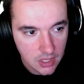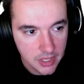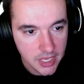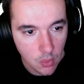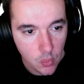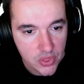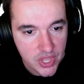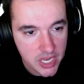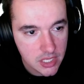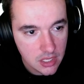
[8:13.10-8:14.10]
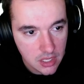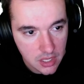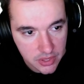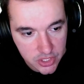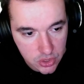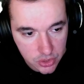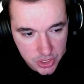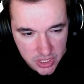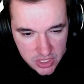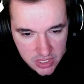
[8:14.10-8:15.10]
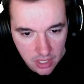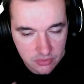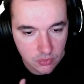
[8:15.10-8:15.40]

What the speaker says: Now, within the solution itself,